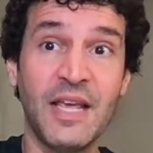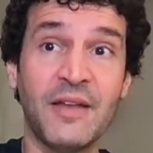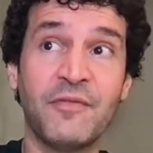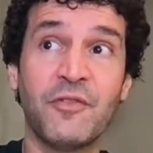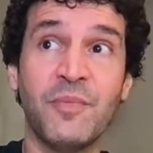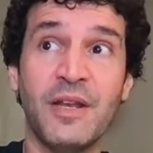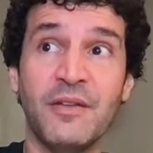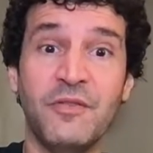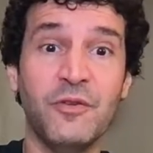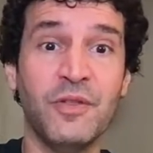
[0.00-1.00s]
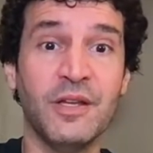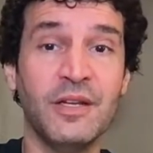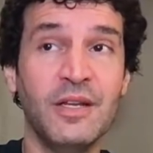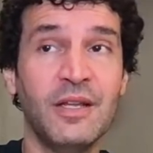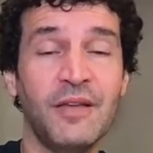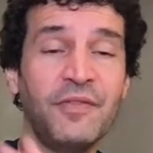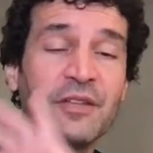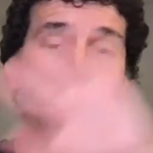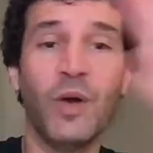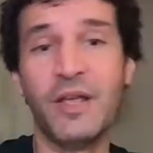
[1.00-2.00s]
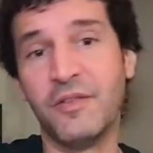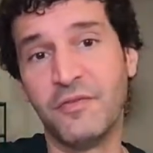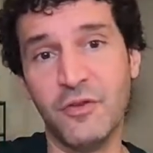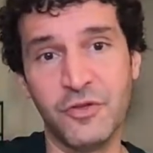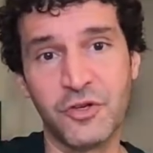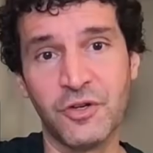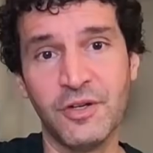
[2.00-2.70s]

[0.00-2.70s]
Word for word: And for many of you that, if that's way in the future,